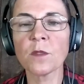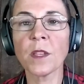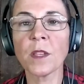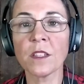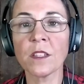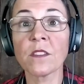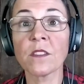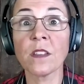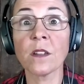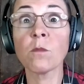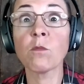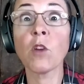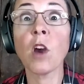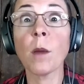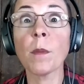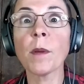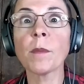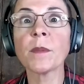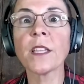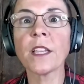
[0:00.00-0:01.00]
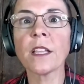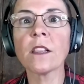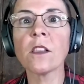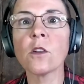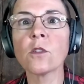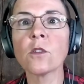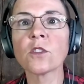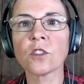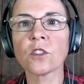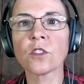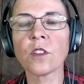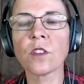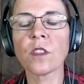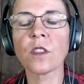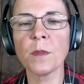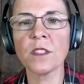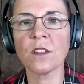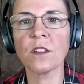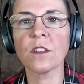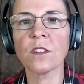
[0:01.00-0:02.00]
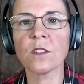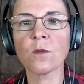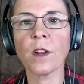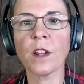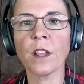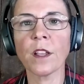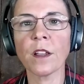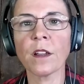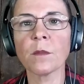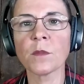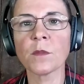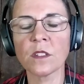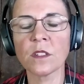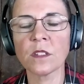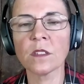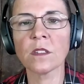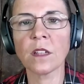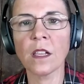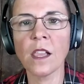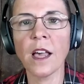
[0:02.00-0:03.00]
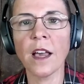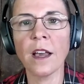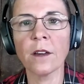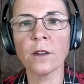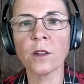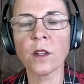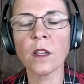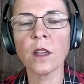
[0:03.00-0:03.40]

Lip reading: because they're probably closer to the business when it comes to cloud.